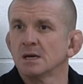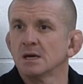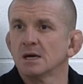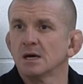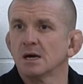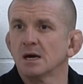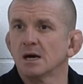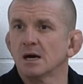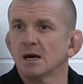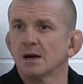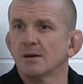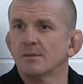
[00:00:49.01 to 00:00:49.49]

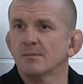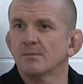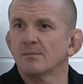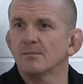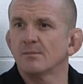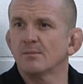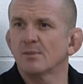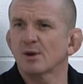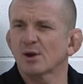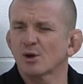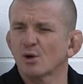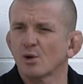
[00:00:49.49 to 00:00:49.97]

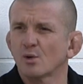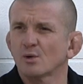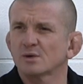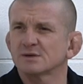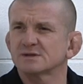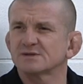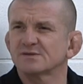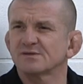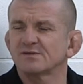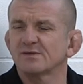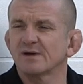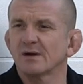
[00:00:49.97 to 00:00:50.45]
But I
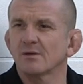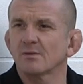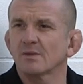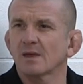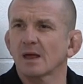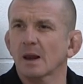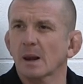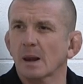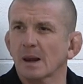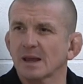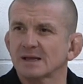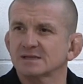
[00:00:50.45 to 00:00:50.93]
always felt
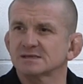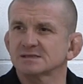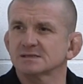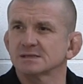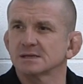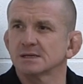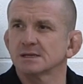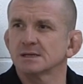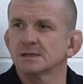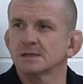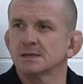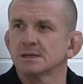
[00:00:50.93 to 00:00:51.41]
that
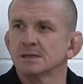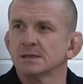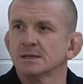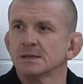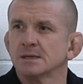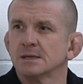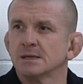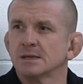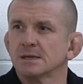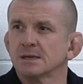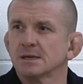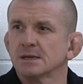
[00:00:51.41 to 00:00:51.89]
Leicester
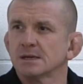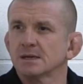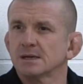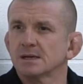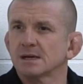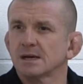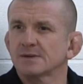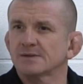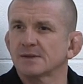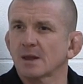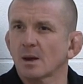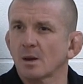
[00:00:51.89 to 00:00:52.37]

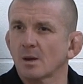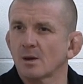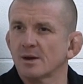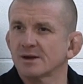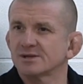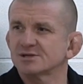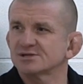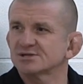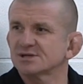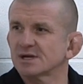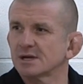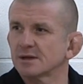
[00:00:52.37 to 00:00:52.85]
had the
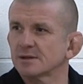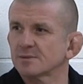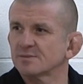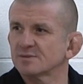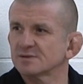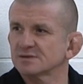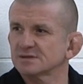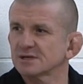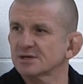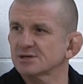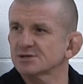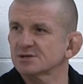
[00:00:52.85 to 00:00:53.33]
lion's share of the
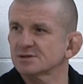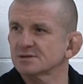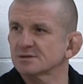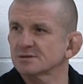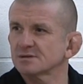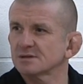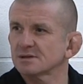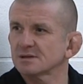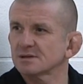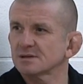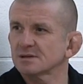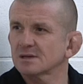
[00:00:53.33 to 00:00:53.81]
possession
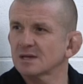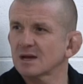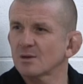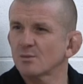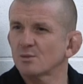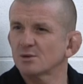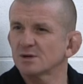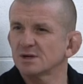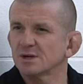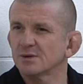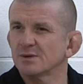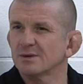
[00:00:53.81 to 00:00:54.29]
and
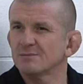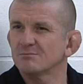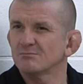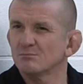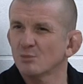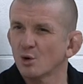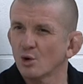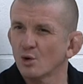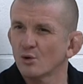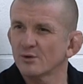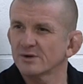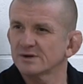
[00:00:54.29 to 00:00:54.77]
were doing
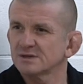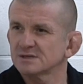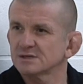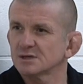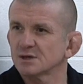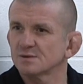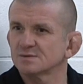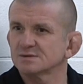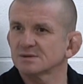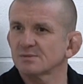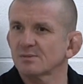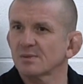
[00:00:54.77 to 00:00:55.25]
more in
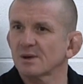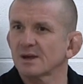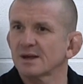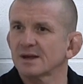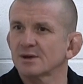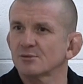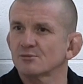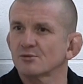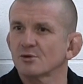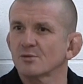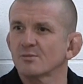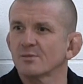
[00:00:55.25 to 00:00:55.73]
terms of
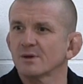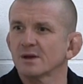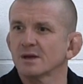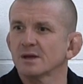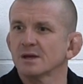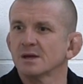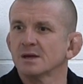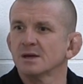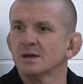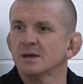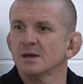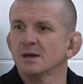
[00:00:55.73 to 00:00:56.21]
playing rugby.
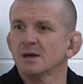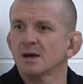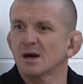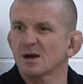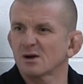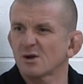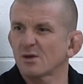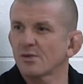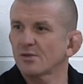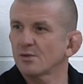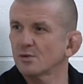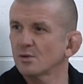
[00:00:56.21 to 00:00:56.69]
And
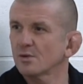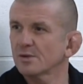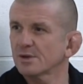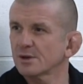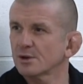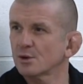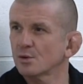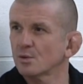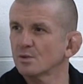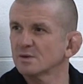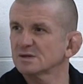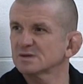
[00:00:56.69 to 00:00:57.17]
I thought they'd
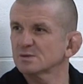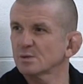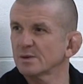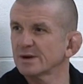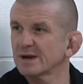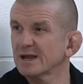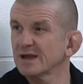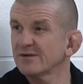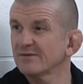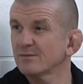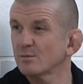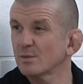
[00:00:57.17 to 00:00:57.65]
always win,
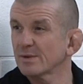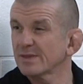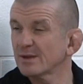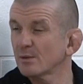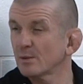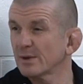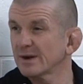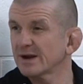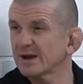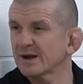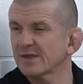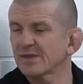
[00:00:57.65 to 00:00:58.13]
even when they
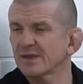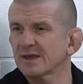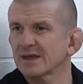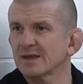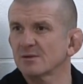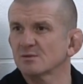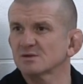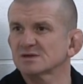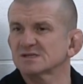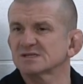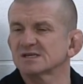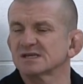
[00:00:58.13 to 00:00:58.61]
went in, I think it
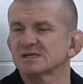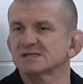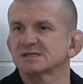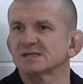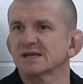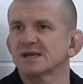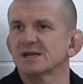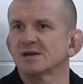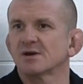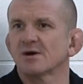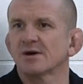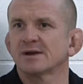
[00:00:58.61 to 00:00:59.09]
was
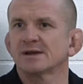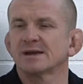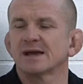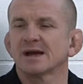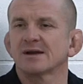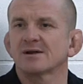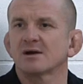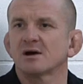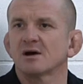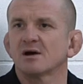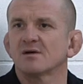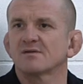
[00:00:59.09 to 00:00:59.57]
16-9 down
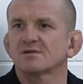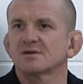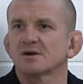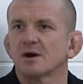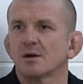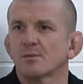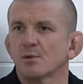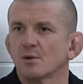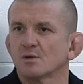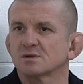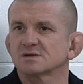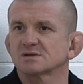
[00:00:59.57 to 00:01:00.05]
at half
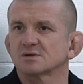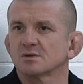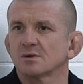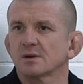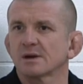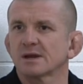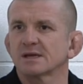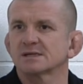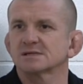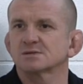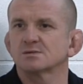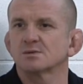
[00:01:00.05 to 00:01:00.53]
time, I always thought
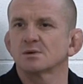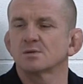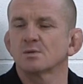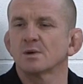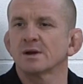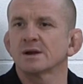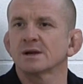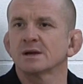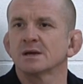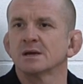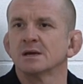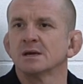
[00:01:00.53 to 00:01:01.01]
Leicester would
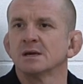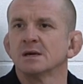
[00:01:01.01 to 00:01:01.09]
win.